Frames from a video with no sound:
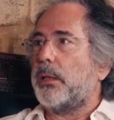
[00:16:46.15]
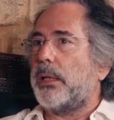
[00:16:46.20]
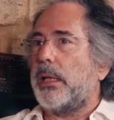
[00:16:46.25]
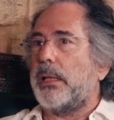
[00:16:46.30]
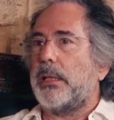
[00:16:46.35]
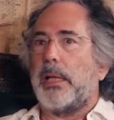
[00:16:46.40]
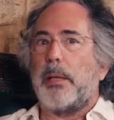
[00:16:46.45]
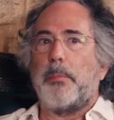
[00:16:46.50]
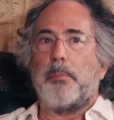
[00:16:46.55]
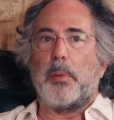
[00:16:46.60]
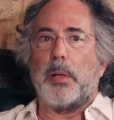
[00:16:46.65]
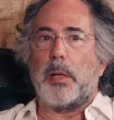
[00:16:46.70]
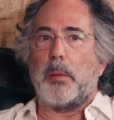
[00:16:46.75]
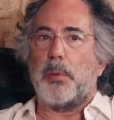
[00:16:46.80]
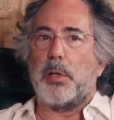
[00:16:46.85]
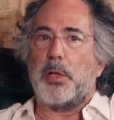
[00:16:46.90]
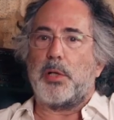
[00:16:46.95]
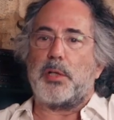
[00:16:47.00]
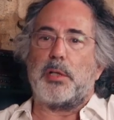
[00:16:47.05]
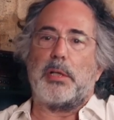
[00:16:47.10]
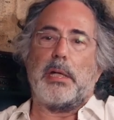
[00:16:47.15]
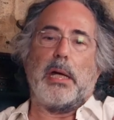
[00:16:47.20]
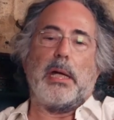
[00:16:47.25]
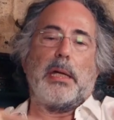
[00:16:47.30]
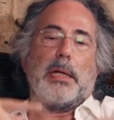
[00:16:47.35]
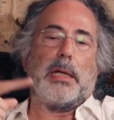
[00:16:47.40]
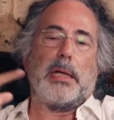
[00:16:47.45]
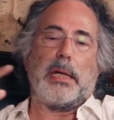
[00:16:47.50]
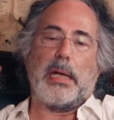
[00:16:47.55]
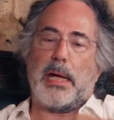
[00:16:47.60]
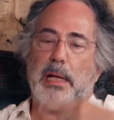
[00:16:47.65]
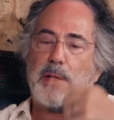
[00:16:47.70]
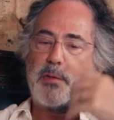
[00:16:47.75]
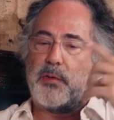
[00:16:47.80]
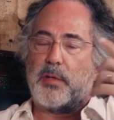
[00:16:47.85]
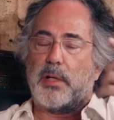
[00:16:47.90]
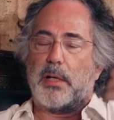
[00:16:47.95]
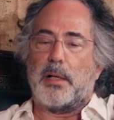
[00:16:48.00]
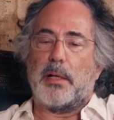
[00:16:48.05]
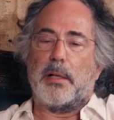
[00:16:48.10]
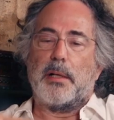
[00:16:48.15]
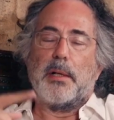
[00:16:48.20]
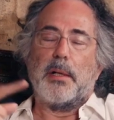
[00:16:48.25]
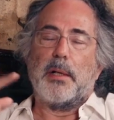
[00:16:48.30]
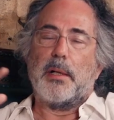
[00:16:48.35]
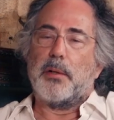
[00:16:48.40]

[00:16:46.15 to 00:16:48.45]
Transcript: then they publish, then it gets a